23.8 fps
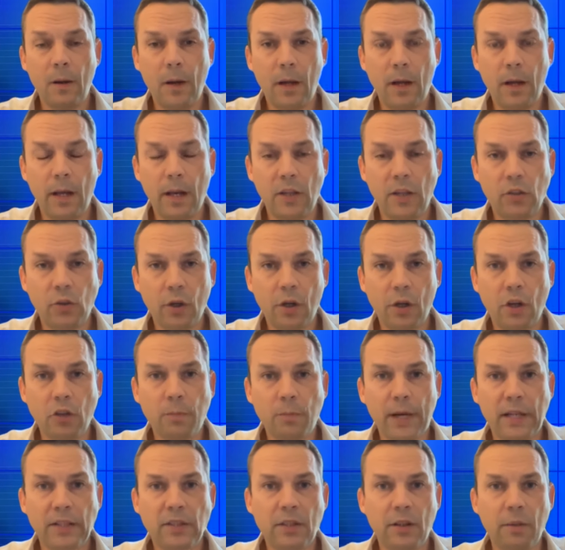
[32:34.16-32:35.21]
And it sort of goes
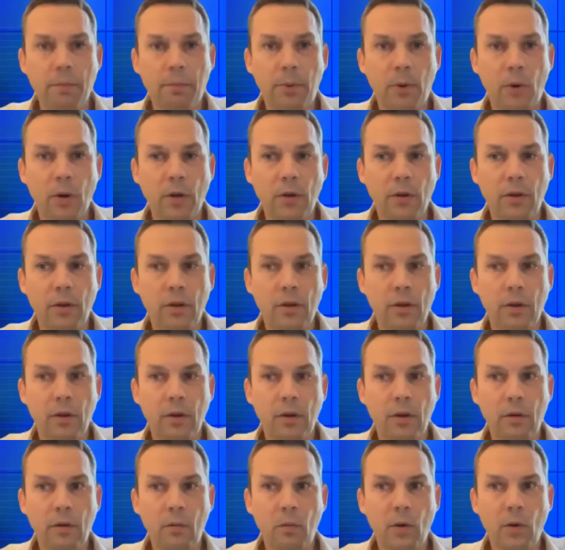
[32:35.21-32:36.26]
back to the point that
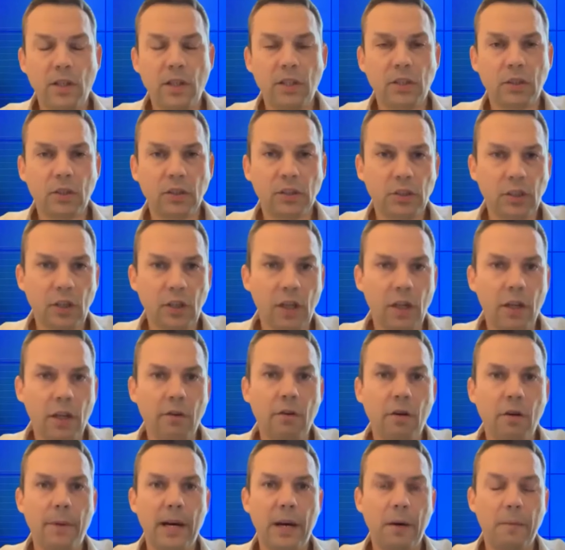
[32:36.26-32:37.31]
we discussed
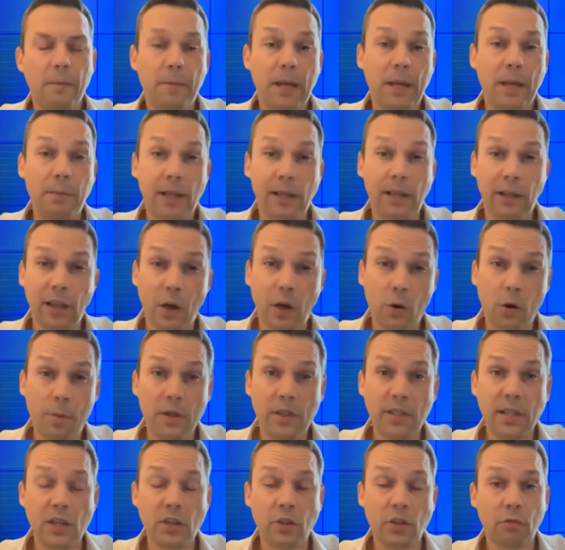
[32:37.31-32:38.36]
earlier about maybe lower
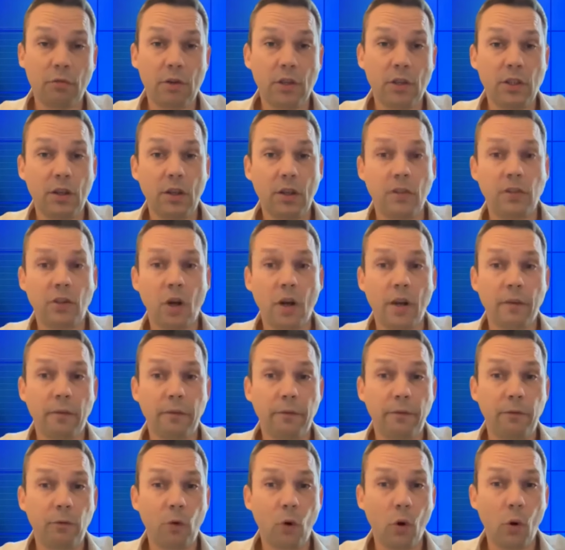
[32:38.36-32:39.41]
potential returns going
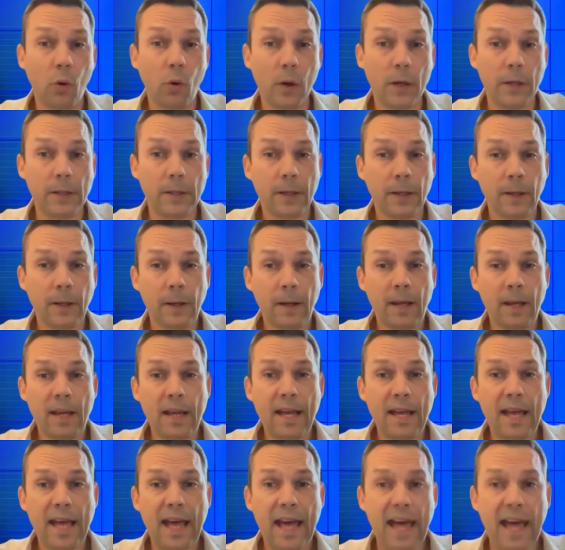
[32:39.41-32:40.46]
forward,
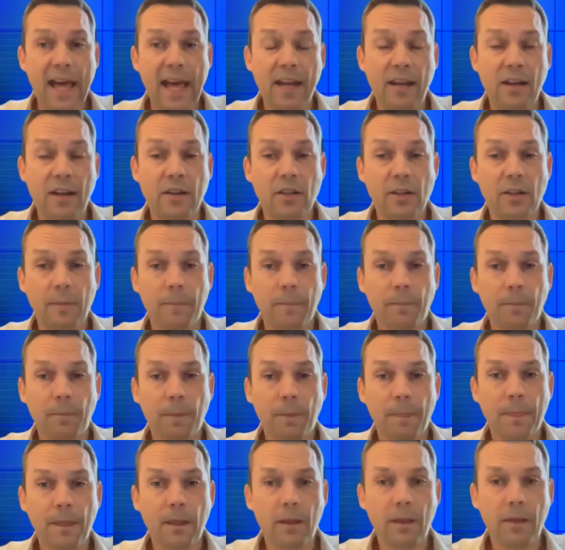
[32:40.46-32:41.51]
and
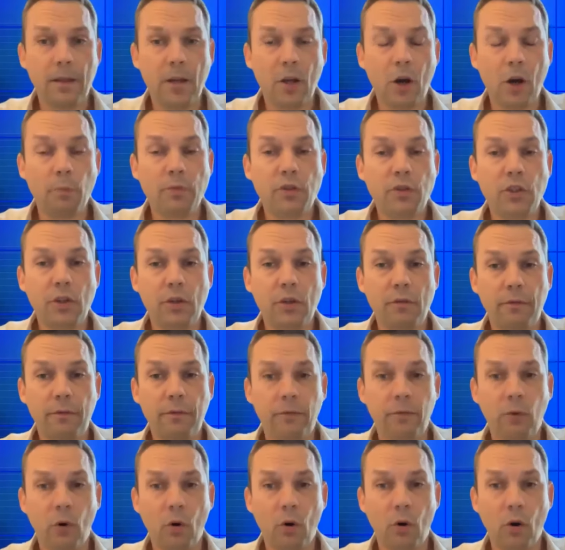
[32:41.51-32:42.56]
the option
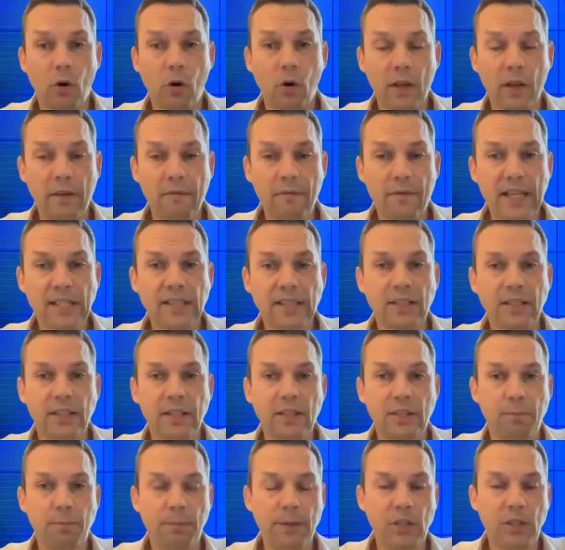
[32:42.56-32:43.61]
for
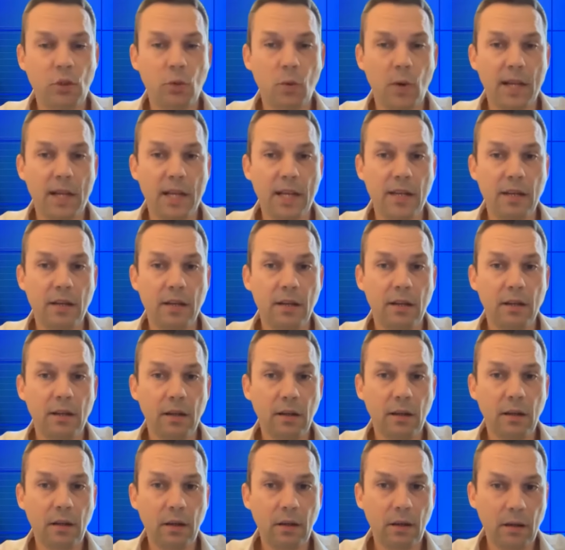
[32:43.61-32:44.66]
investors between
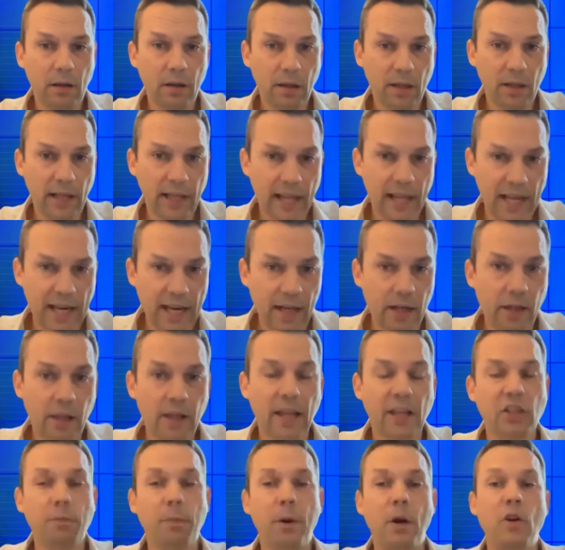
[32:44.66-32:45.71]
getting
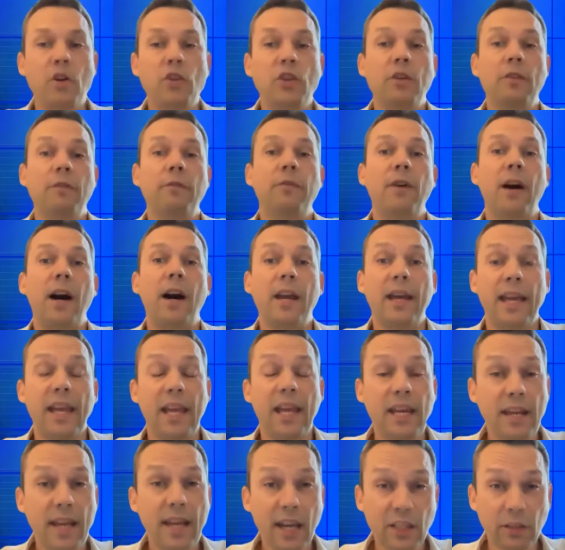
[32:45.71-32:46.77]
exposure via
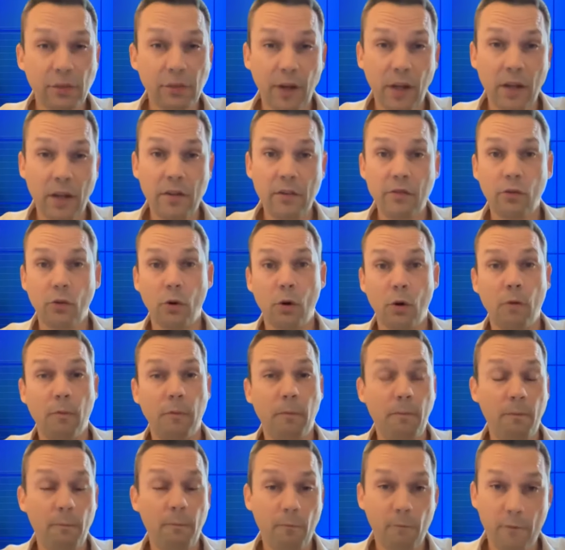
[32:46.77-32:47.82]
index funds or
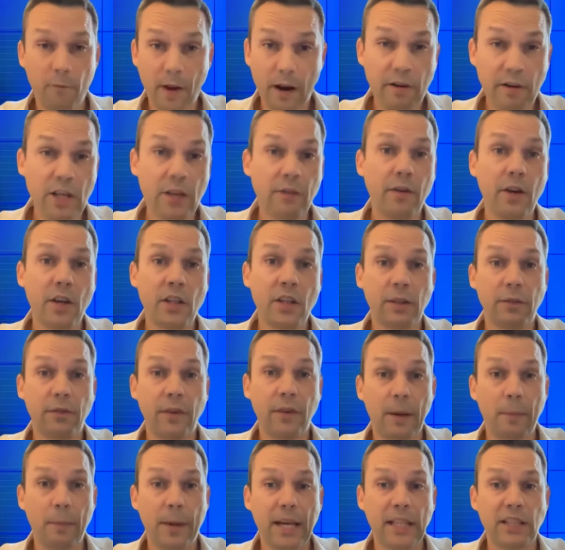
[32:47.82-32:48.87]
very
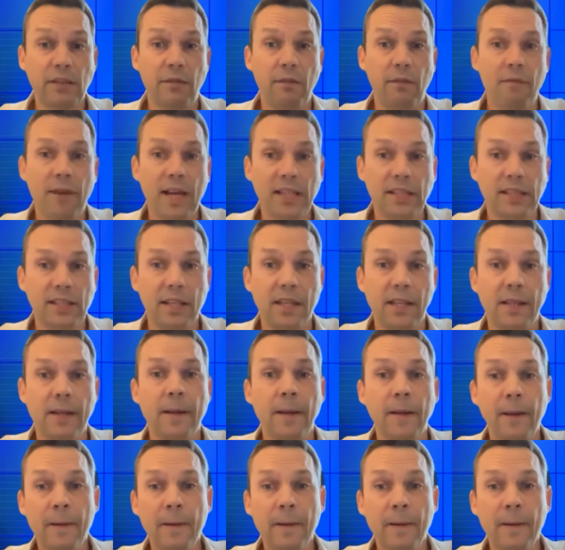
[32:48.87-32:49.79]
diversified passive investing